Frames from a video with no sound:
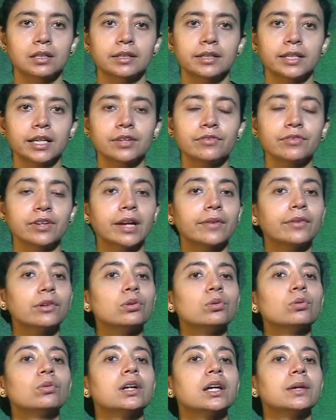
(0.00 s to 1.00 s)
Then we have the
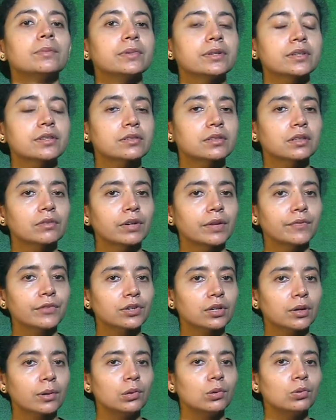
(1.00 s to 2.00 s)
lullabies. Now when we
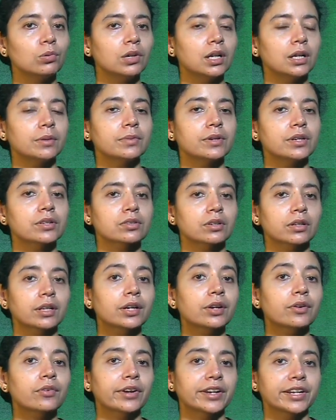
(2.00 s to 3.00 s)
talk about lullabies or
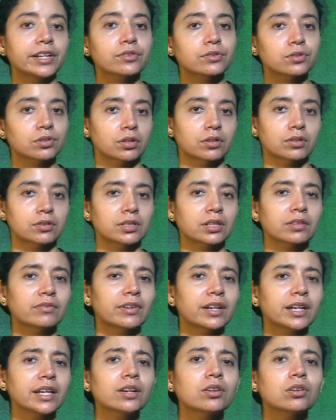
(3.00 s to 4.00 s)
the cradle songs, they're
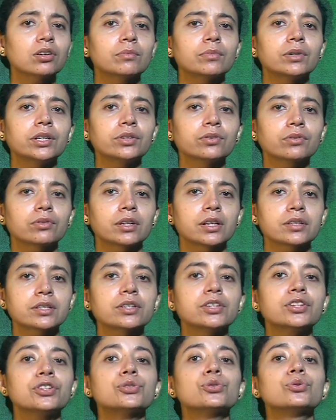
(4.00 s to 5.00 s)
very commonly known as
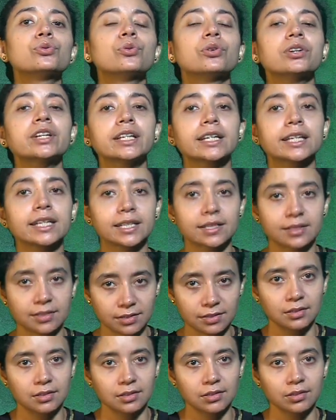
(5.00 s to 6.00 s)
a Nisukoni
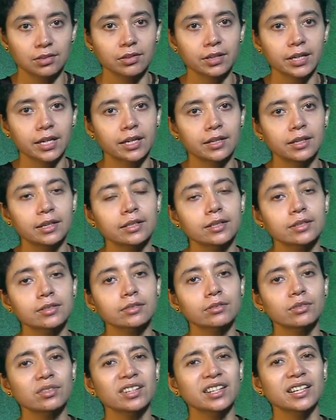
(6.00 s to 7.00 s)
Geet. Okay, the
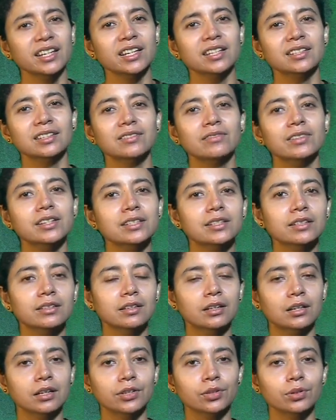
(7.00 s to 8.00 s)
Nisukoni Geet
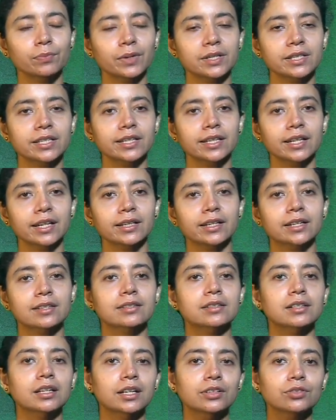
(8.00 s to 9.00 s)
are basically they're
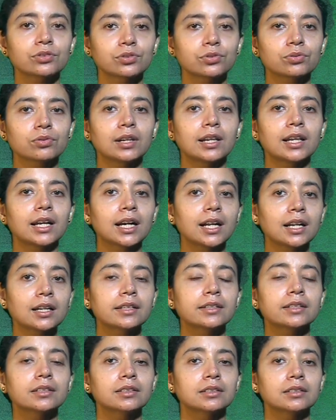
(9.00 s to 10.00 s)
sung to
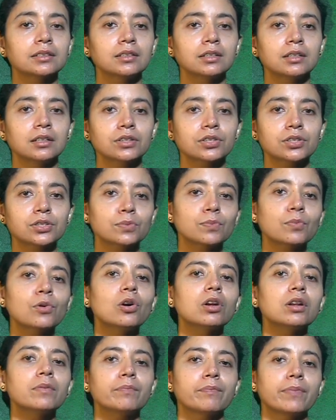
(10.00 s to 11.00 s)
lull the
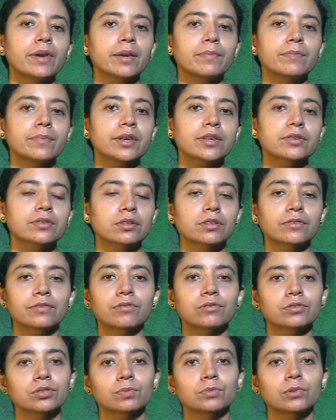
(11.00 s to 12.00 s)
small babies or the
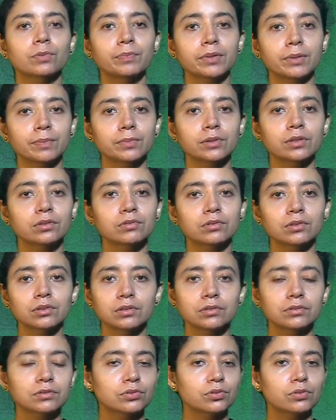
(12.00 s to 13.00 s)
small people, you
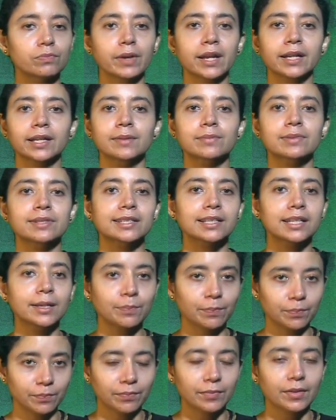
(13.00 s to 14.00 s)
know, to make them
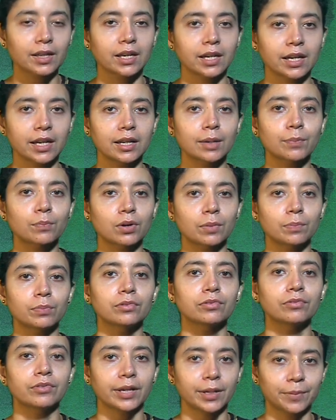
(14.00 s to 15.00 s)
sleep in a
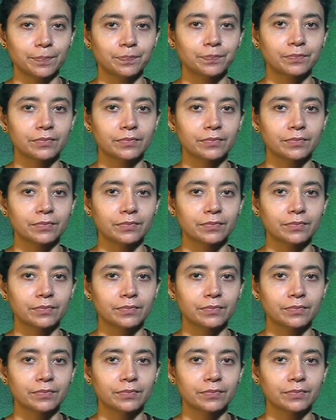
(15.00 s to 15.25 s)
proper way.